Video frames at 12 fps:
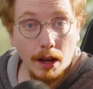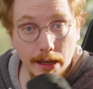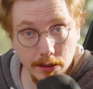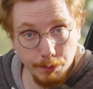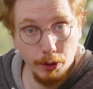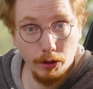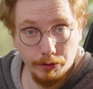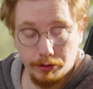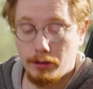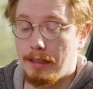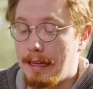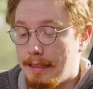not as
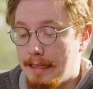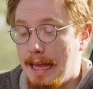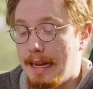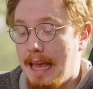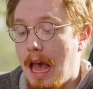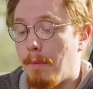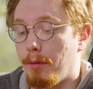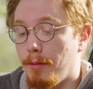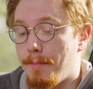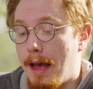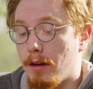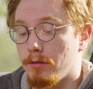beautiful as any Apple
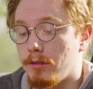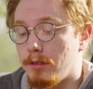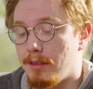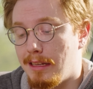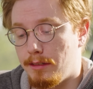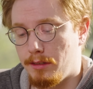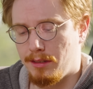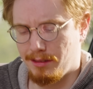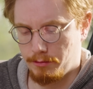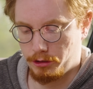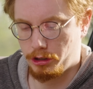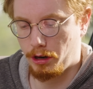mouse. This
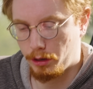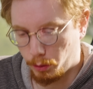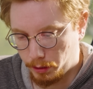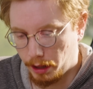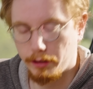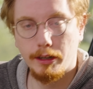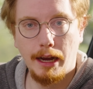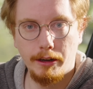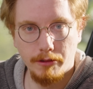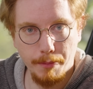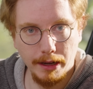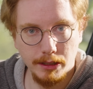charcoal color kind
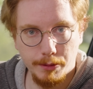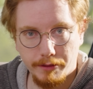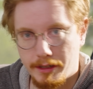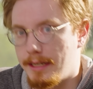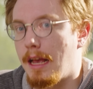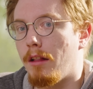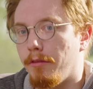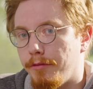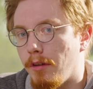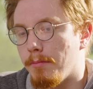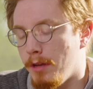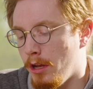of reminds me of a Dell
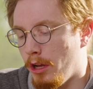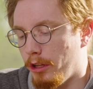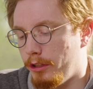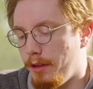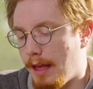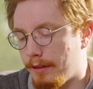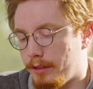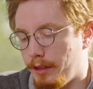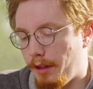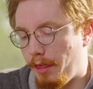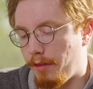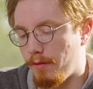from two
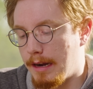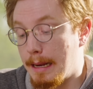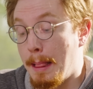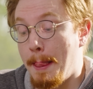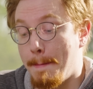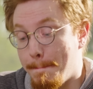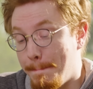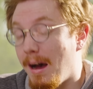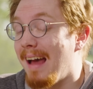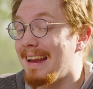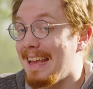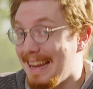thousand three,
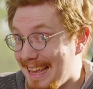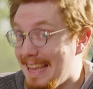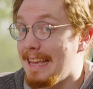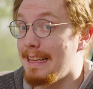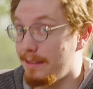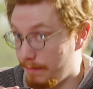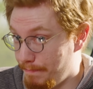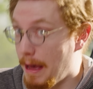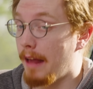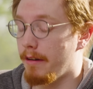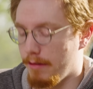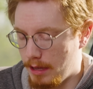but it is
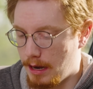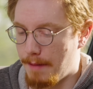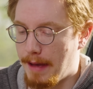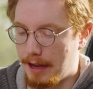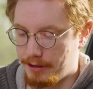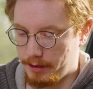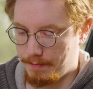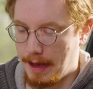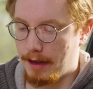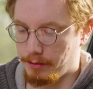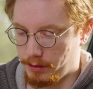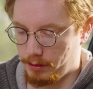better than a Magic
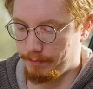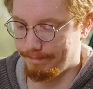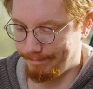Mouse.